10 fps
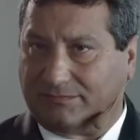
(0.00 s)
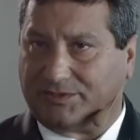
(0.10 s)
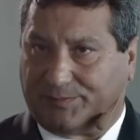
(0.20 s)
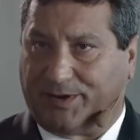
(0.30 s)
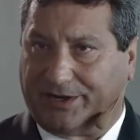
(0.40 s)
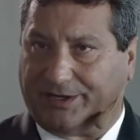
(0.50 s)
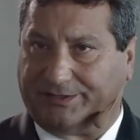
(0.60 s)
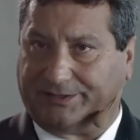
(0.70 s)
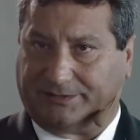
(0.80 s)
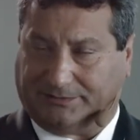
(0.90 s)

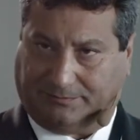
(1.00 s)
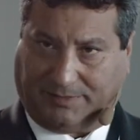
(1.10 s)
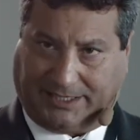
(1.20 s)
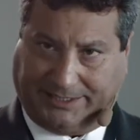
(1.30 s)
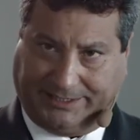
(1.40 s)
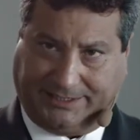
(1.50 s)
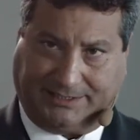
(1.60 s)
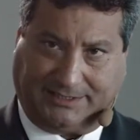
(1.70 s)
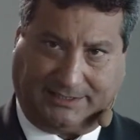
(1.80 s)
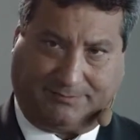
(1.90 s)
spurred
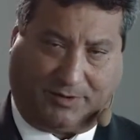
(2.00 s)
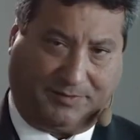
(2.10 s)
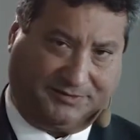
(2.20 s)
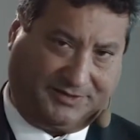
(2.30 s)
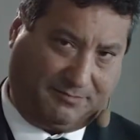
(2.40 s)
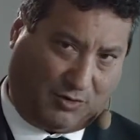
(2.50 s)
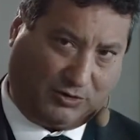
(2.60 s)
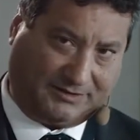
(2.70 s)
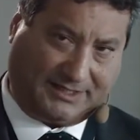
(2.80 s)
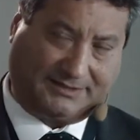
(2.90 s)
by Property
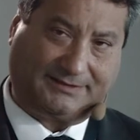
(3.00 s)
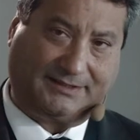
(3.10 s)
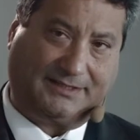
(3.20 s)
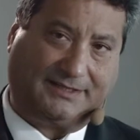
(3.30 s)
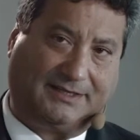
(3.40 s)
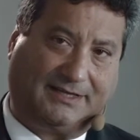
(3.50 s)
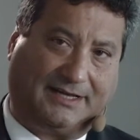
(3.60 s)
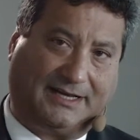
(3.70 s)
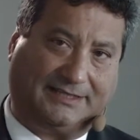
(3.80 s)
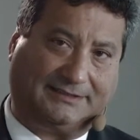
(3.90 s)
Malta,
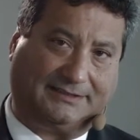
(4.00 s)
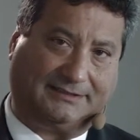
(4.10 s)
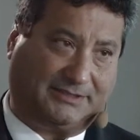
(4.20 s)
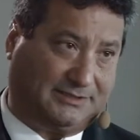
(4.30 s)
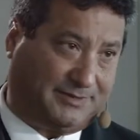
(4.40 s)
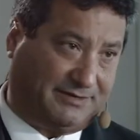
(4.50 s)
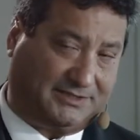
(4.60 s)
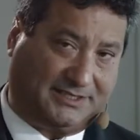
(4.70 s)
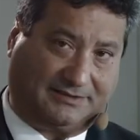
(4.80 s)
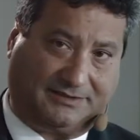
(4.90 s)
and where the
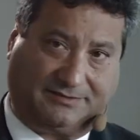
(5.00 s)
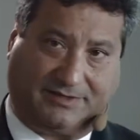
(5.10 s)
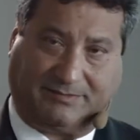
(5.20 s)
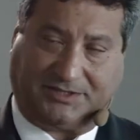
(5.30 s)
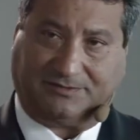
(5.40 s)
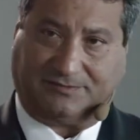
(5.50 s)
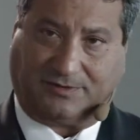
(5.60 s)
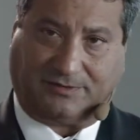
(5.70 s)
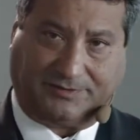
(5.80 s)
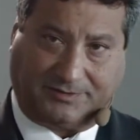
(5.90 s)
private sector is very much
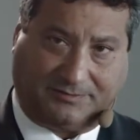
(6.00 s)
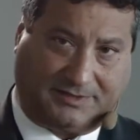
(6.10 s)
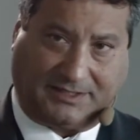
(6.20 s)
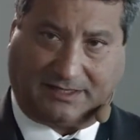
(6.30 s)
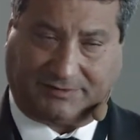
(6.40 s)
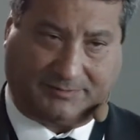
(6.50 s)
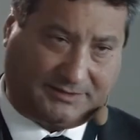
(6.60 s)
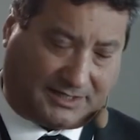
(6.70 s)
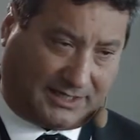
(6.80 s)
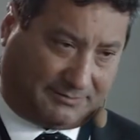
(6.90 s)
involved with the
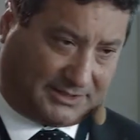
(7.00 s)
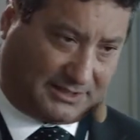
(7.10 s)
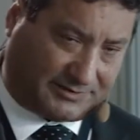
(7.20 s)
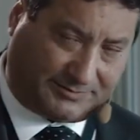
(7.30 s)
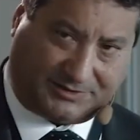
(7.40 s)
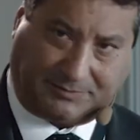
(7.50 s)
government. I am a government